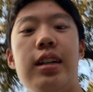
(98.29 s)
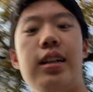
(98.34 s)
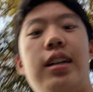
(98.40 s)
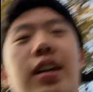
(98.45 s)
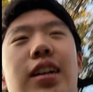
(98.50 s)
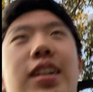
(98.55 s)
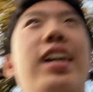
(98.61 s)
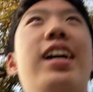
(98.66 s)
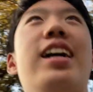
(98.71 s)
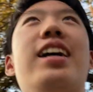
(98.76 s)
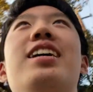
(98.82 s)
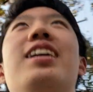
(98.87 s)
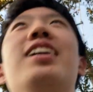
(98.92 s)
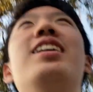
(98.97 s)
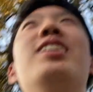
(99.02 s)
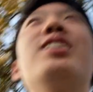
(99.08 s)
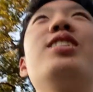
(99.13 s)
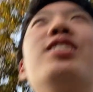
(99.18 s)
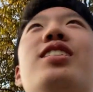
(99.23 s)
Okay,
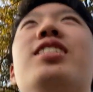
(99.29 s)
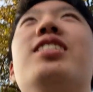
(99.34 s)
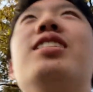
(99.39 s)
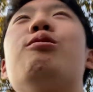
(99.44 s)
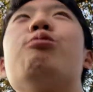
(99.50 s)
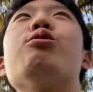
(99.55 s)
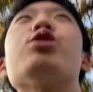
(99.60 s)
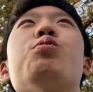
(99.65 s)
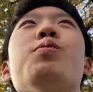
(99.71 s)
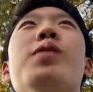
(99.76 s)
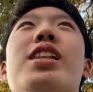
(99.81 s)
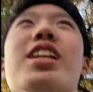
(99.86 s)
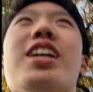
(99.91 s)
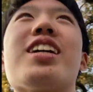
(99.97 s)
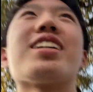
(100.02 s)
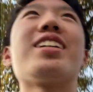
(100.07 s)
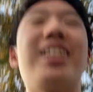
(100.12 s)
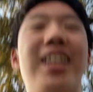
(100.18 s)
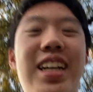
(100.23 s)
wish me
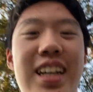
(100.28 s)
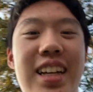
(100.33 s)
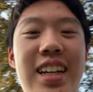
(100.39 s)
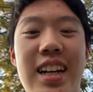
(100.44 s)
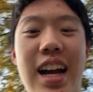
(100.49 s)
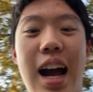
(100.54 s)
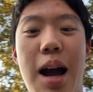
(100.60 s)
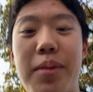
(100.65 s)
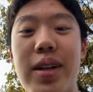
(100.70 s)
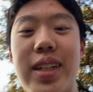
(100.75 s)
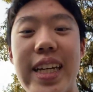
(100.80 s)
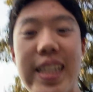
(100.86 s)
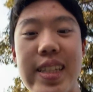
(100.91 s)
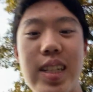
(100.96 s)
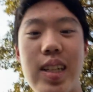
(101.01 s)
luck. I'm against a